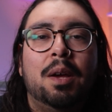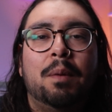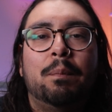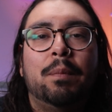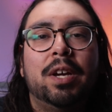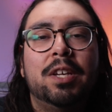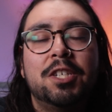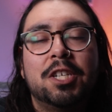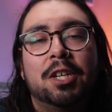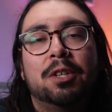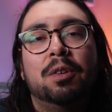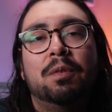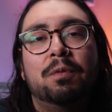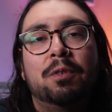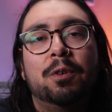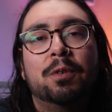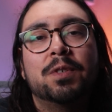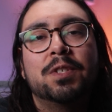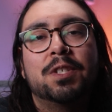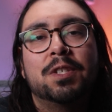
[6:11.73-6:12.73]
My channel
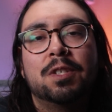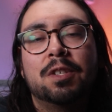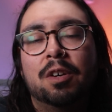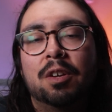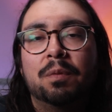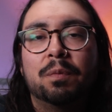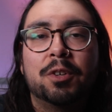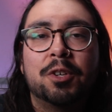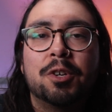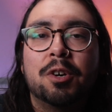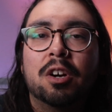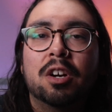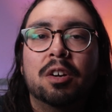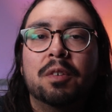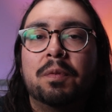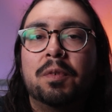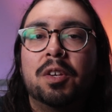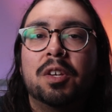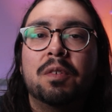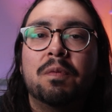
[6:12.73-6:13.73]
focuses on
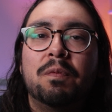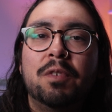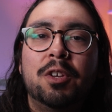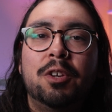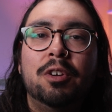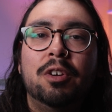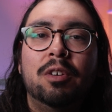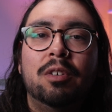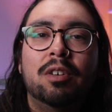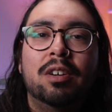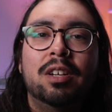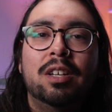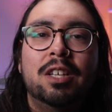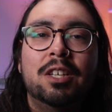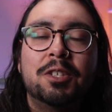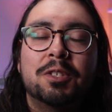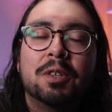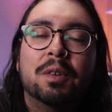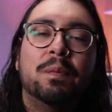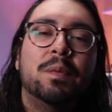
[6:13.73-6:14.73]
photography and video,
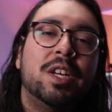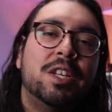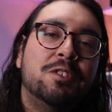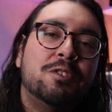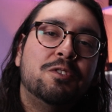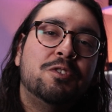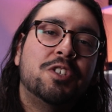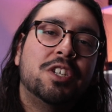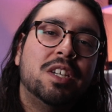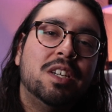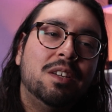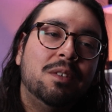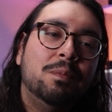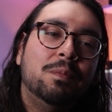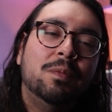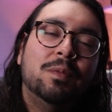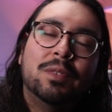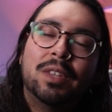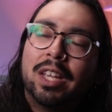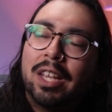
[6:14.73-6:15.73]
so if that's your
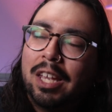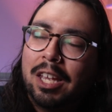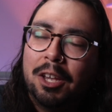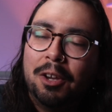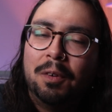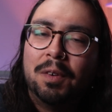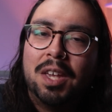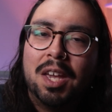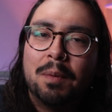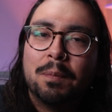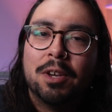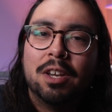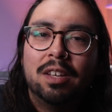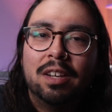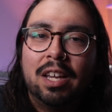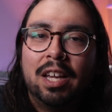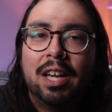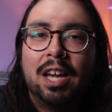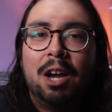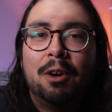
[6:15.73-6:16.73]
jam, hell yeah man,
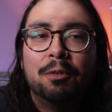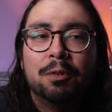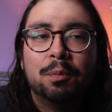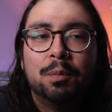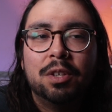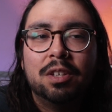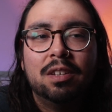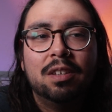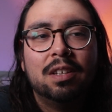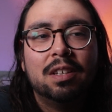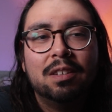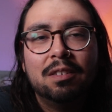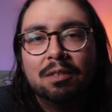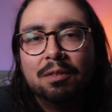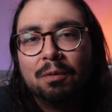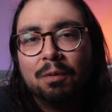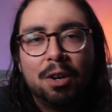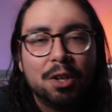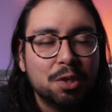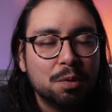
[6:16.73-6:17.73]
hang out with me
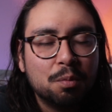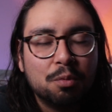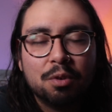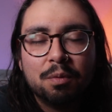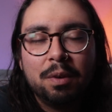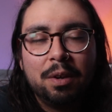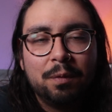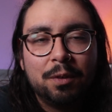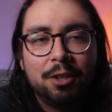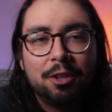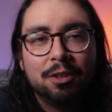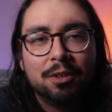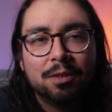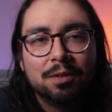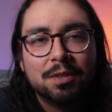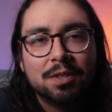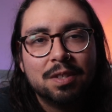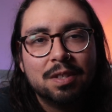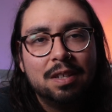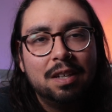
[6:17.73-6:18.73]
and watch more of my
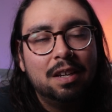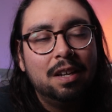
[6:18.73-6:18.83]
videos.